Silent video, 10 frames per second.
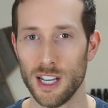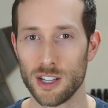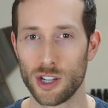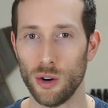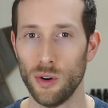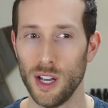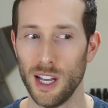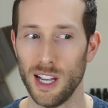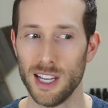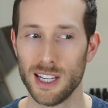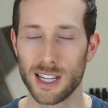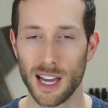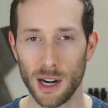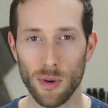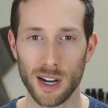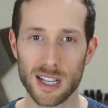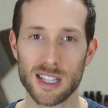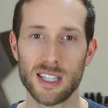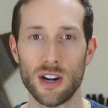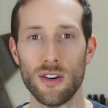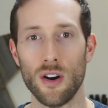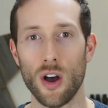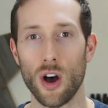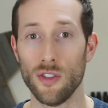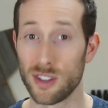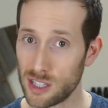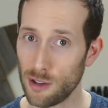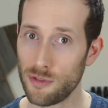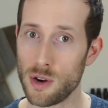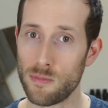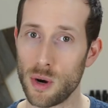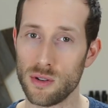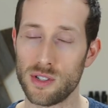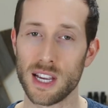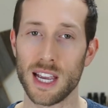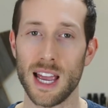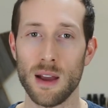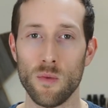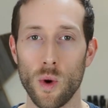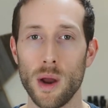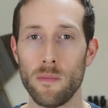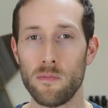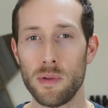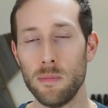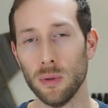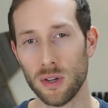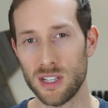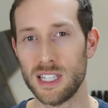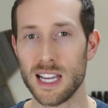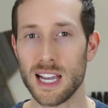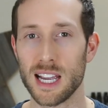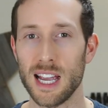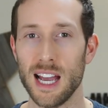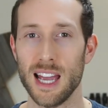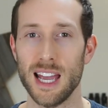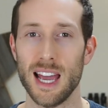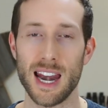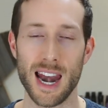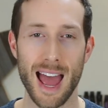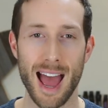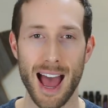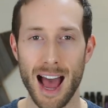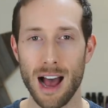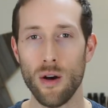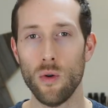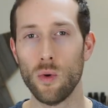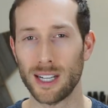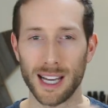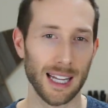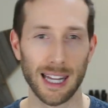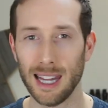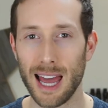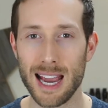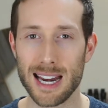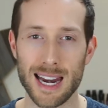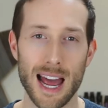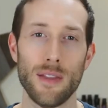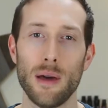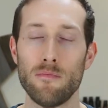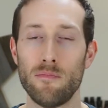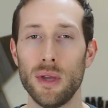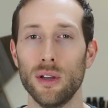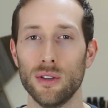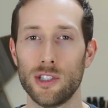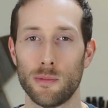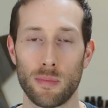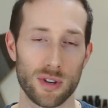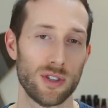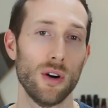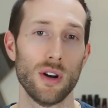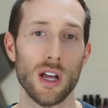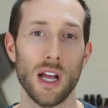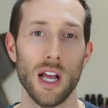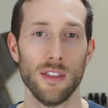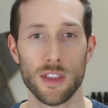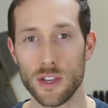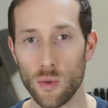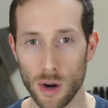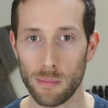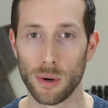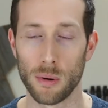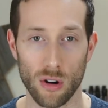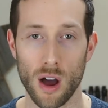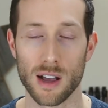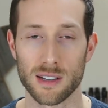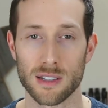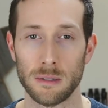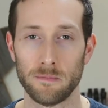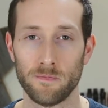So you kind of want to consider the stuff that you're posting and what people are seeing and what kind of light and how that builds the persona that you want to put across.